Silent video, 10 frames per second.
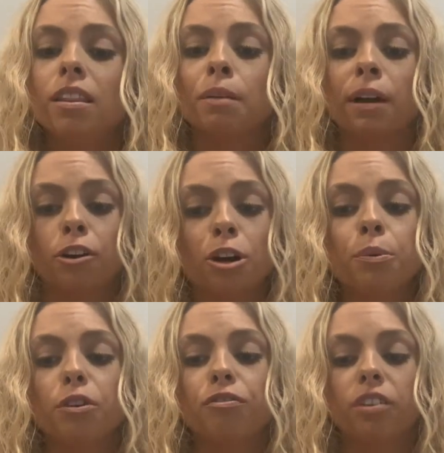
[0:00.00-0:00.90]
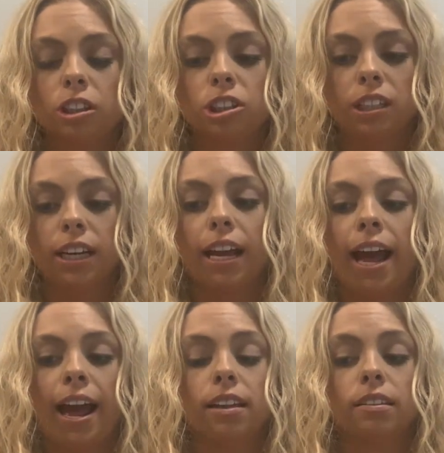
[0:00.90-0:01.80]
the microbial functioning
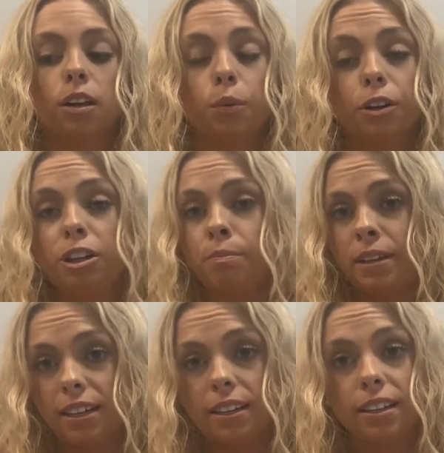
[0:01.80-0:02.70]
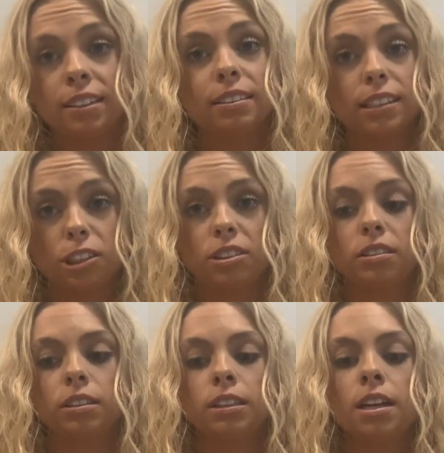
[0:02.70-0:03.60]
at lower humidity
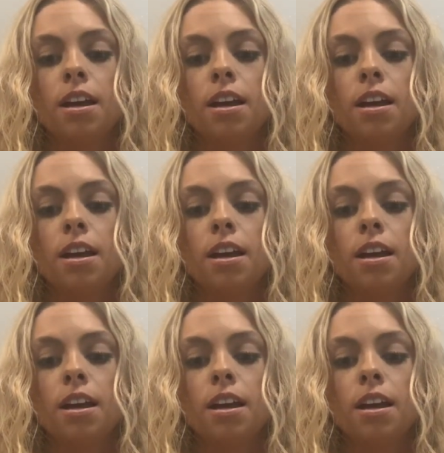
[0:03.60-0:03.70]
conditions,